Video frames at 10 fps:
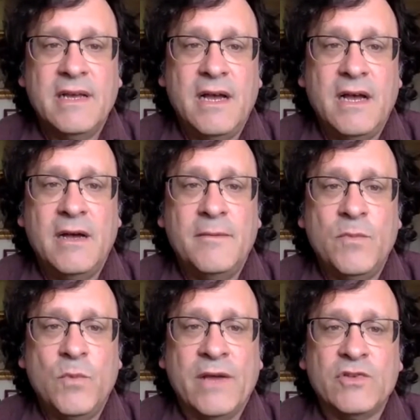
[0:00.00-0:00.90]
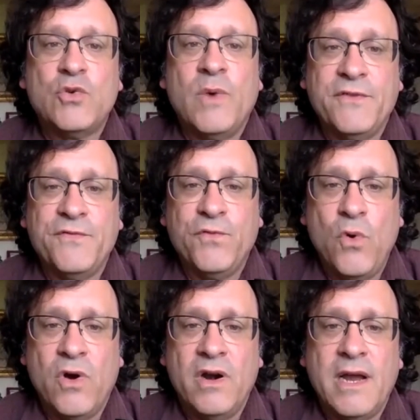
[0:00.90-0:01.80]
When I was
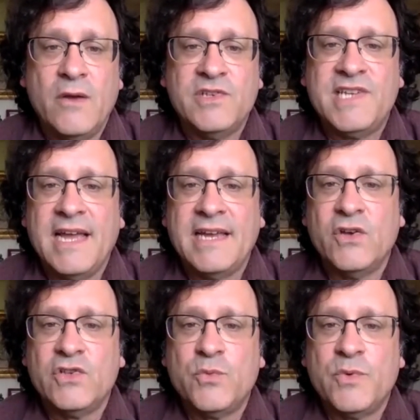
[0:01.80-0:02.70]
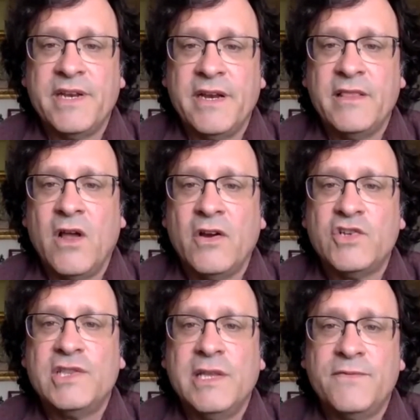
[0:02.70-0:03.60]
24, I was diagnosed with an
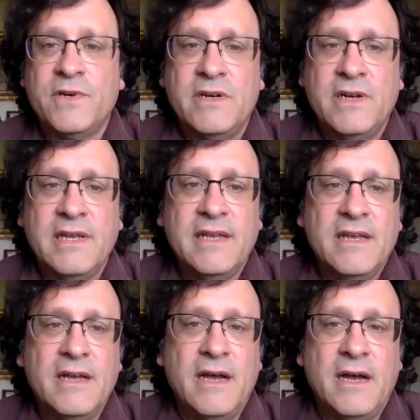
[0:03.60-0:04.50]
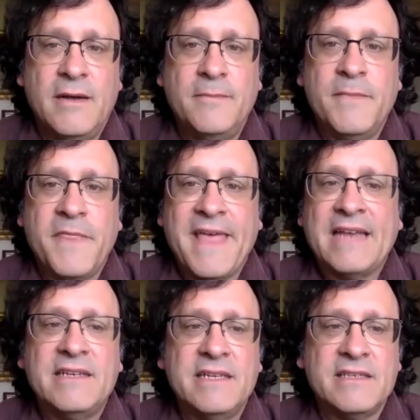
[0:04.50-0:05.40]
enlarged liver.
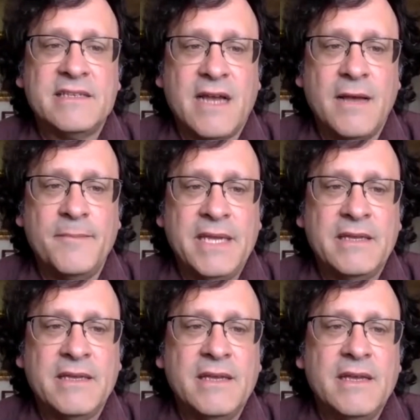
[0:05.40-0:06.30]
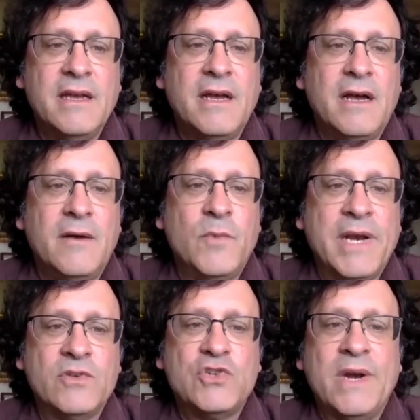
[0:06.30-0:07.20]
That didn't stop me. When
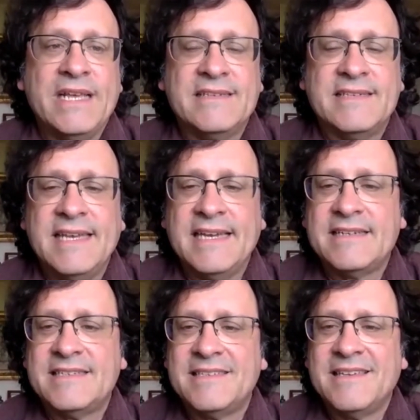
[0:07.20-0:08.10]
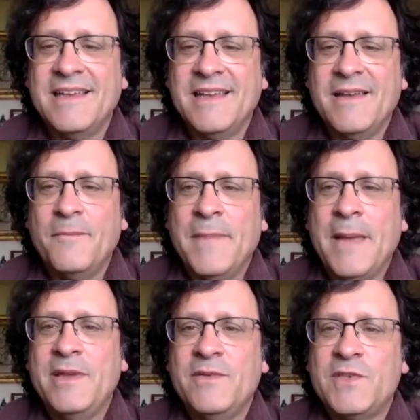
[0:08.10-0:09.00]
I was 26,
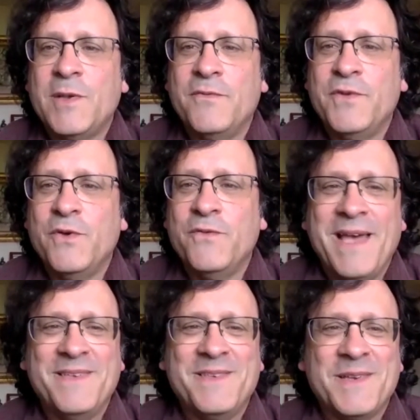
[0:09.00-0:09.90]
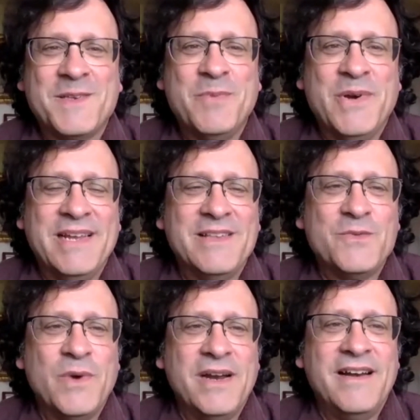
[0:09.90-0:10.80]
maybe some of you have had this
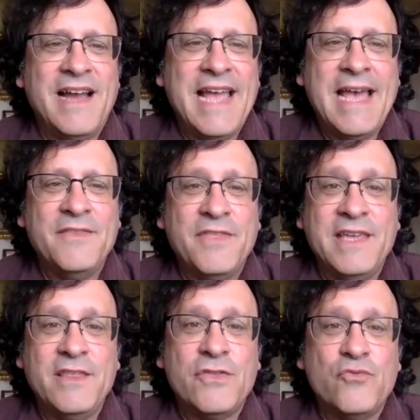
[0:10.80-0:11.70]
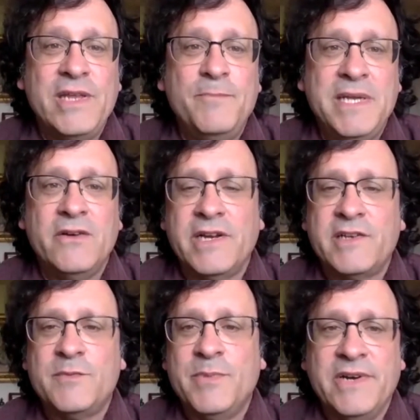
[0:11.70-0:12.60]
experience where I had the 3 beer
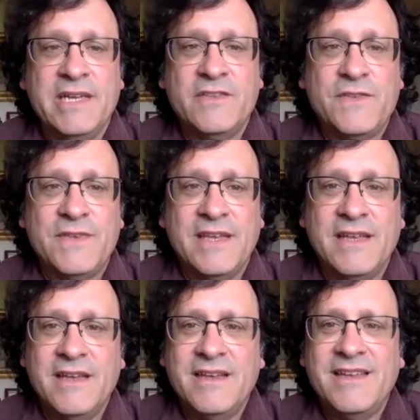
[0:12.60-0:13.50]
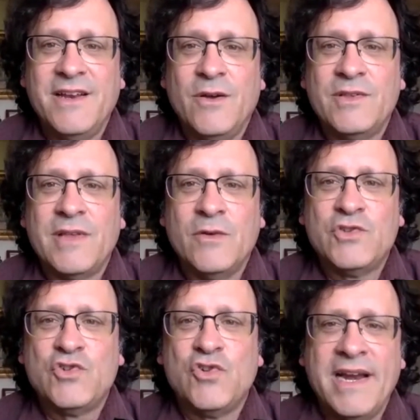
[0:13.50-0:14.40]
experience. I was
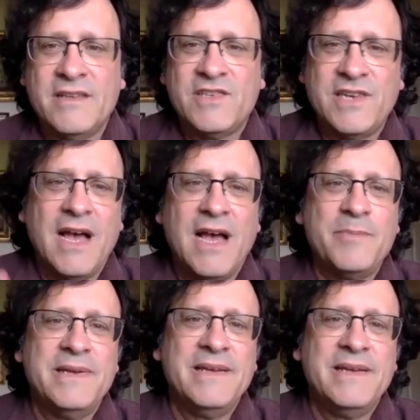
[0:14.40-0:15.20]
trying to stop,